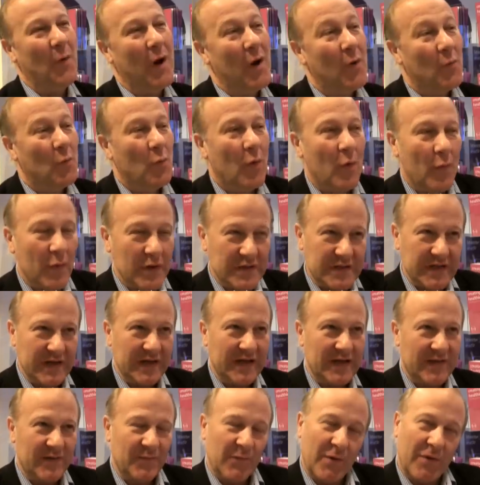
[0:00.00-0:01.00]
Well, what we're
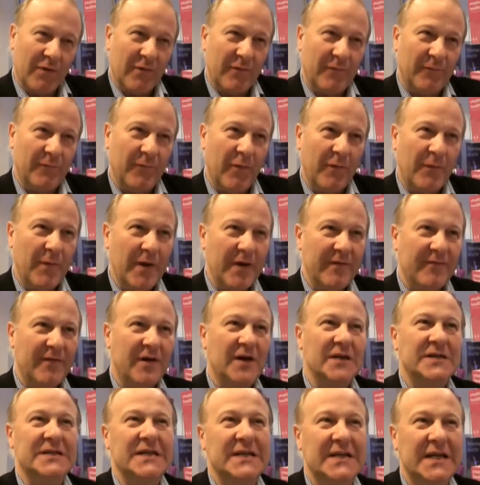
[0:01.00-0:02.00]
doing is we've been
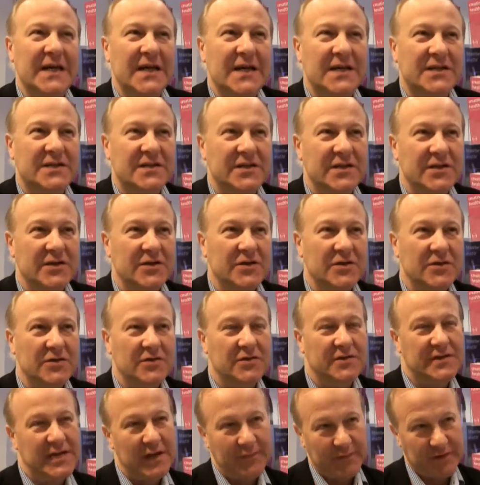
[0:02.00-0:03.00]
invited here
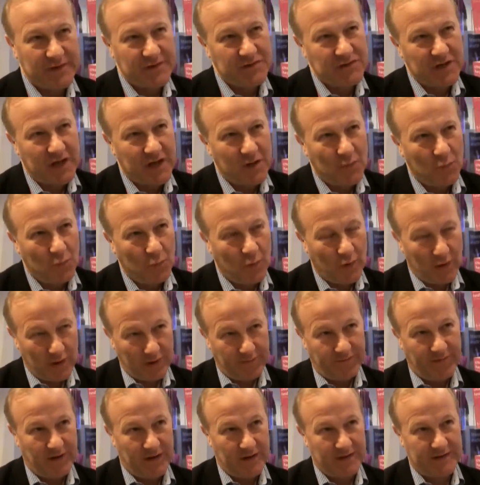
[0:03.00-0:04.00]
to demonstrate one
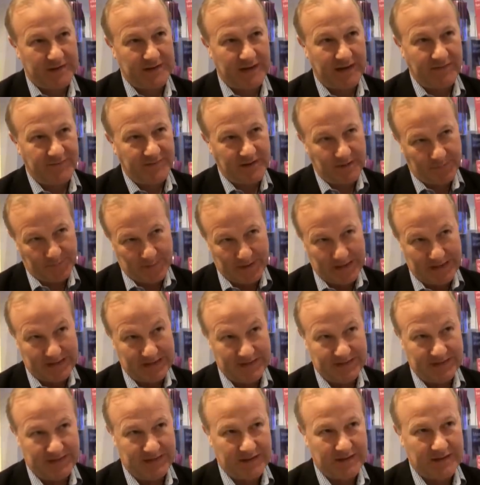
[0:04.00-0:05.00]
of our safety
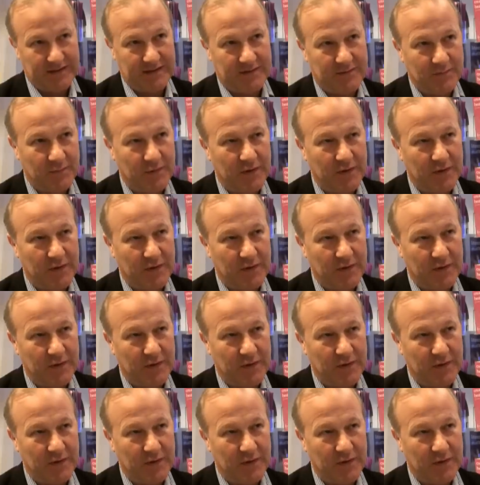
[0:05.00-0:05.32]
pieces.